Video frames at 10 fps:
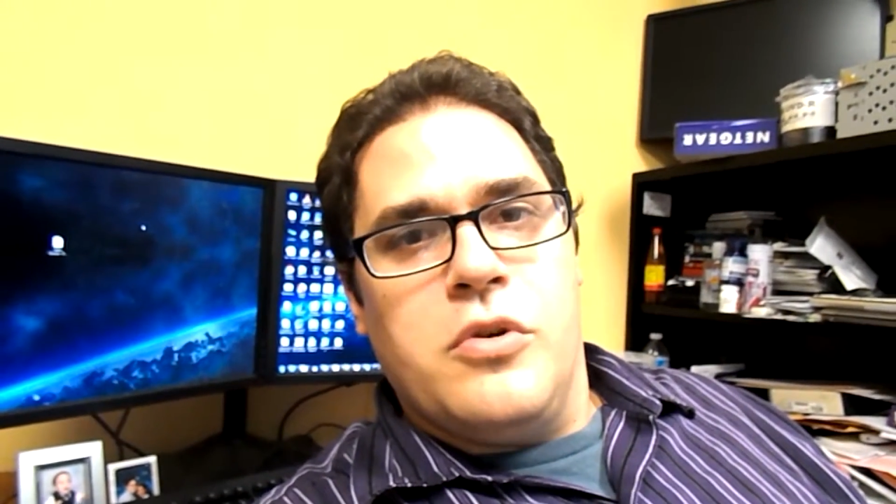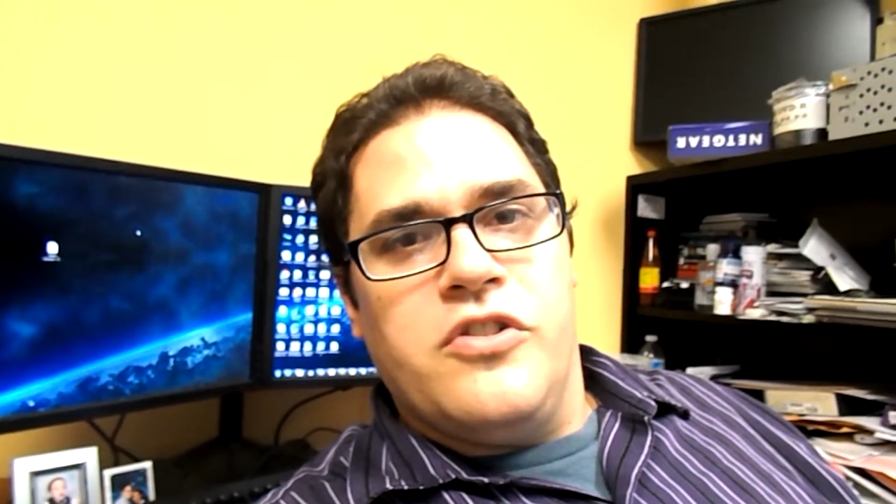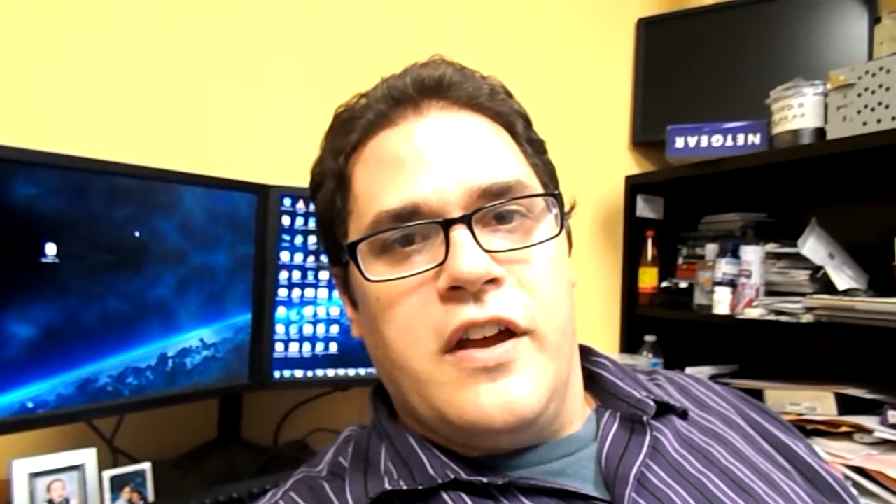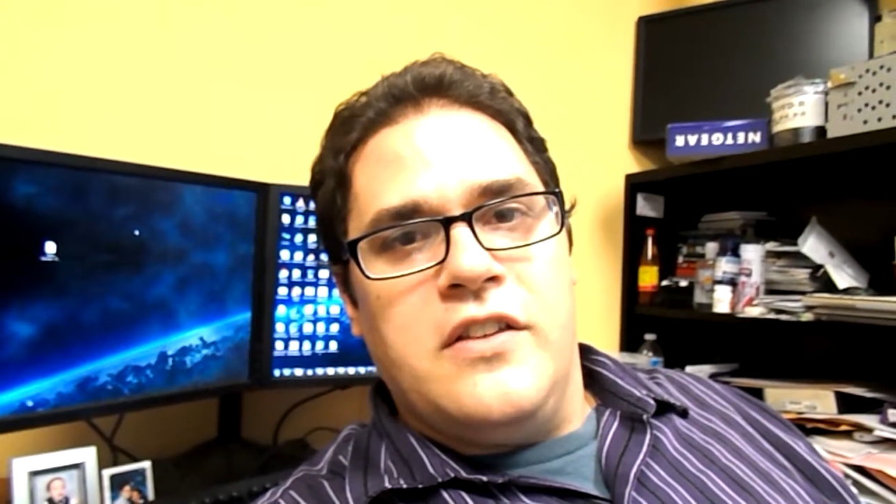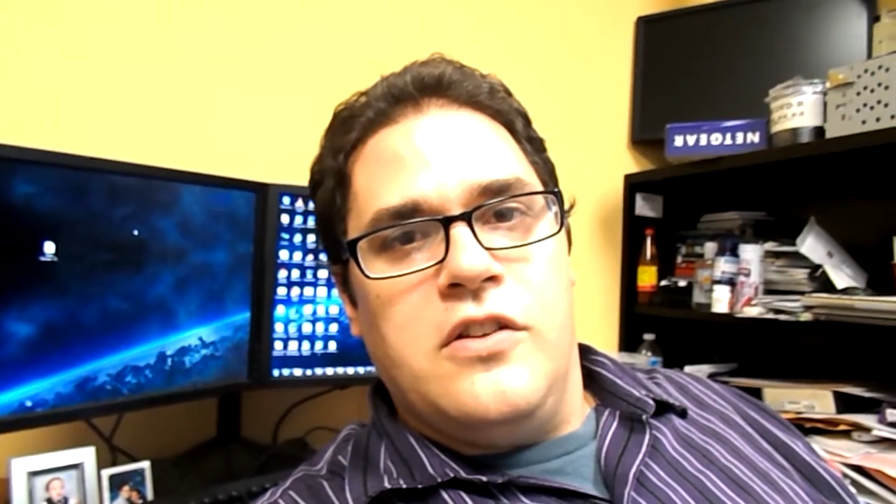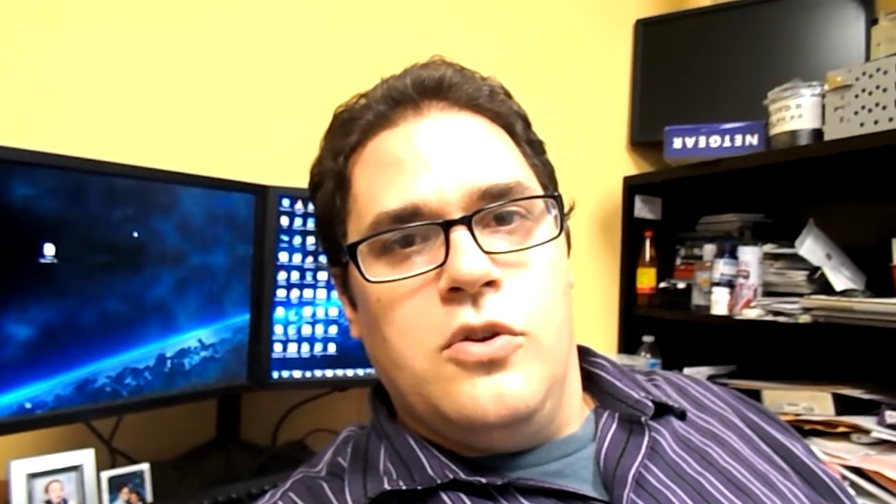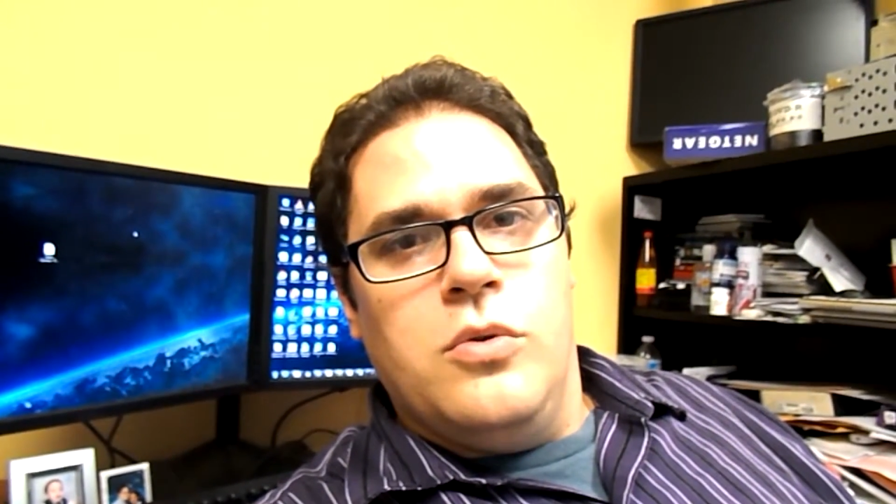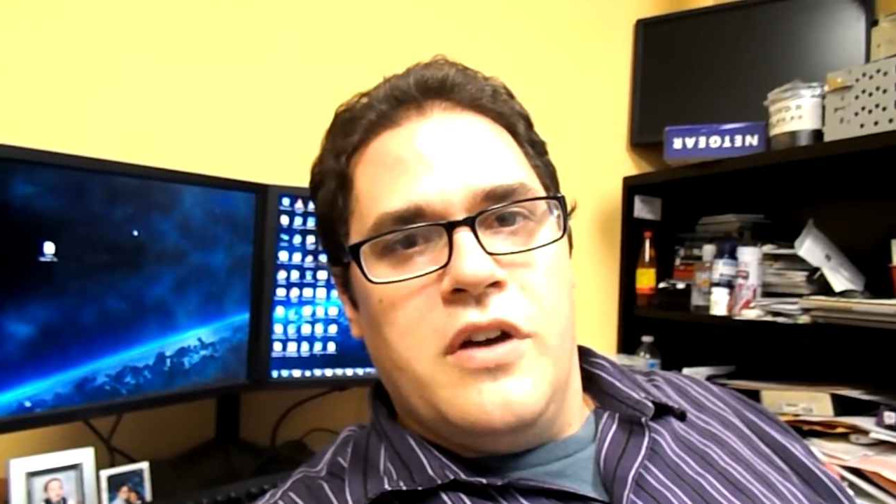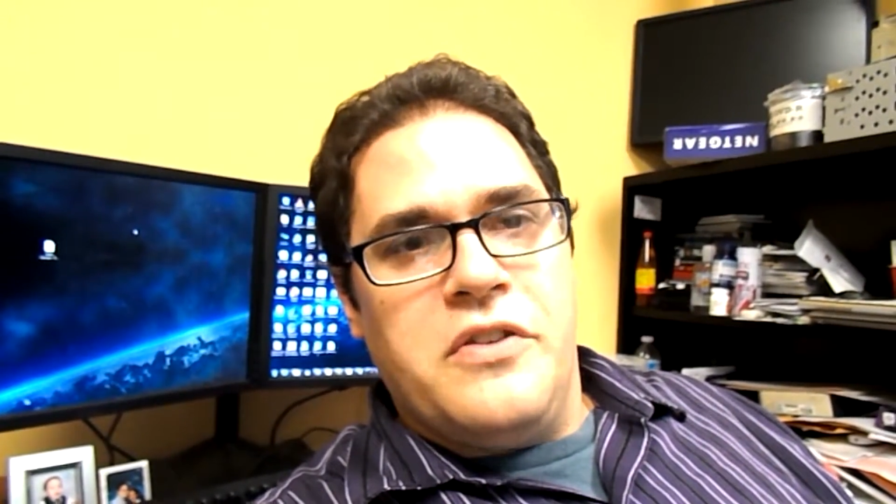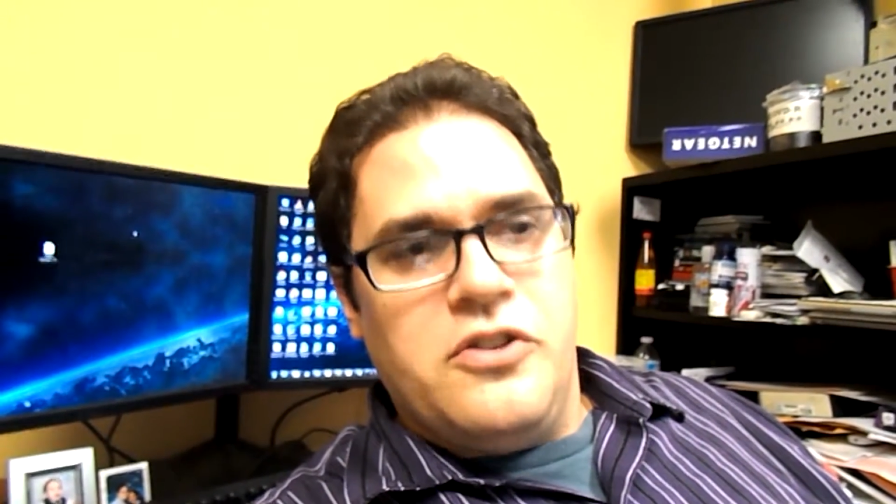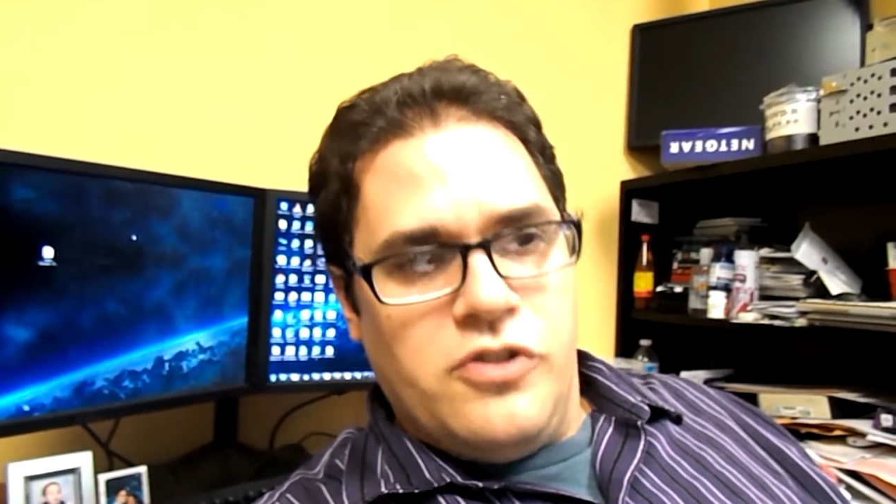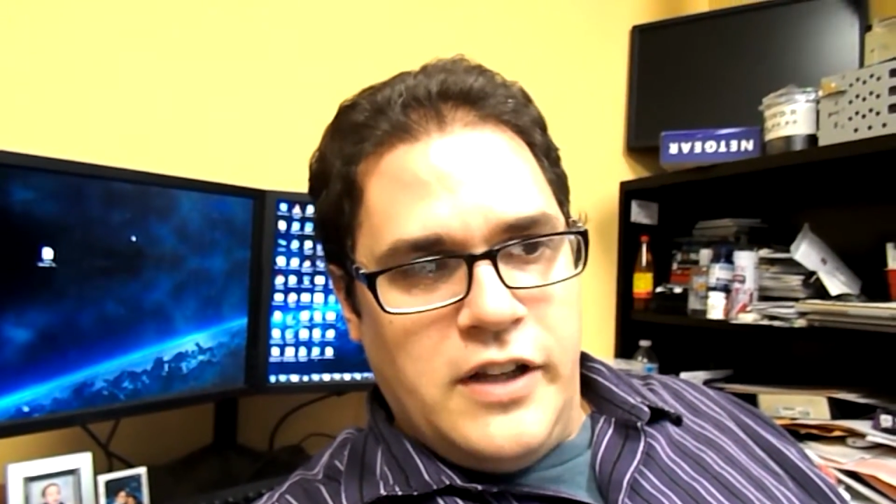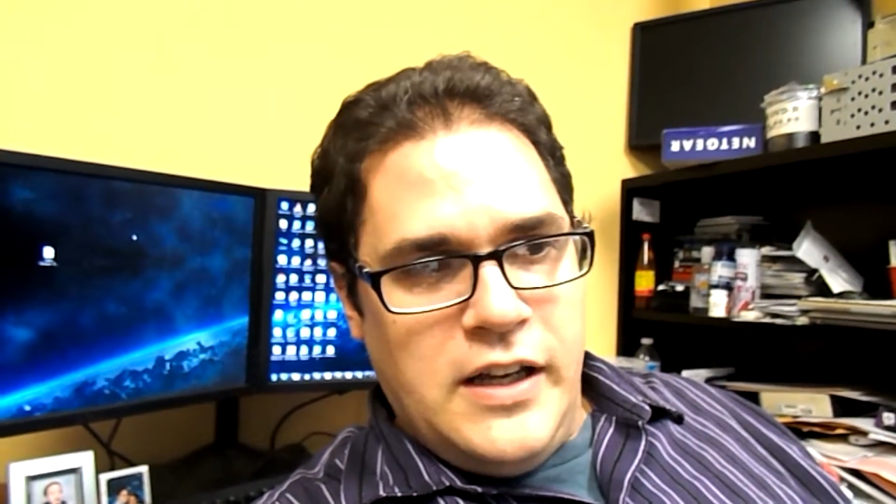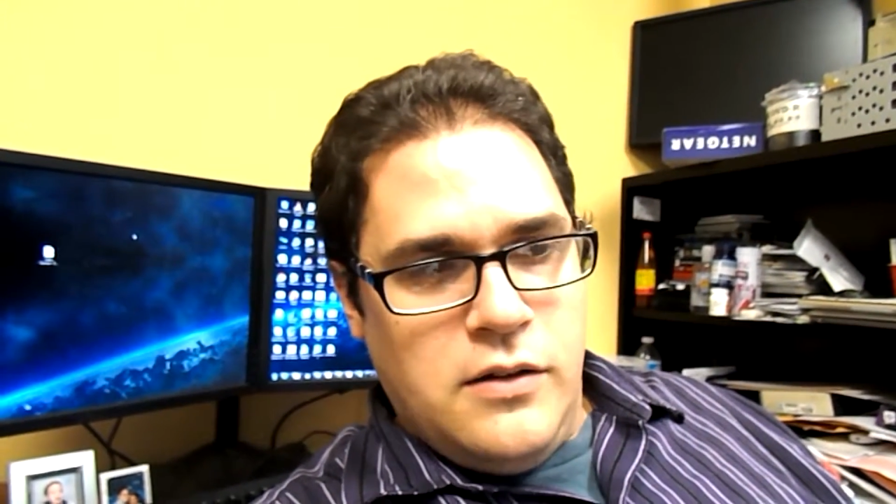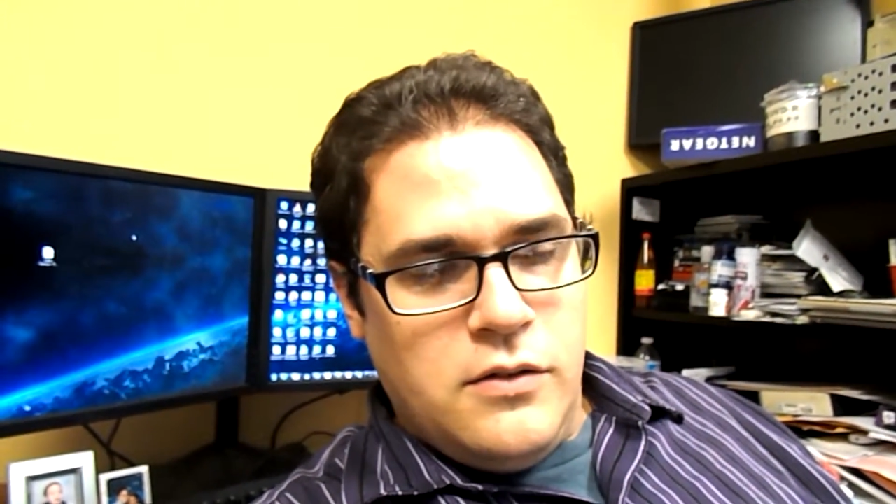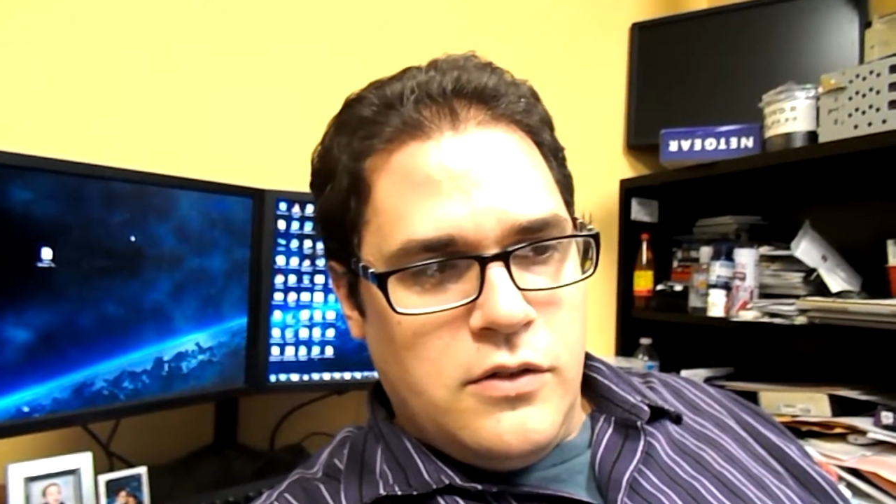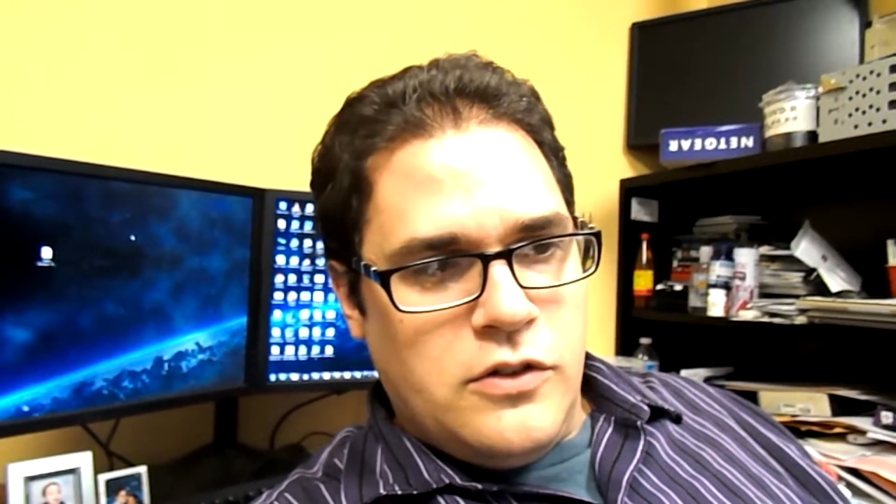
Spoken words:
Torchlight 2 officially,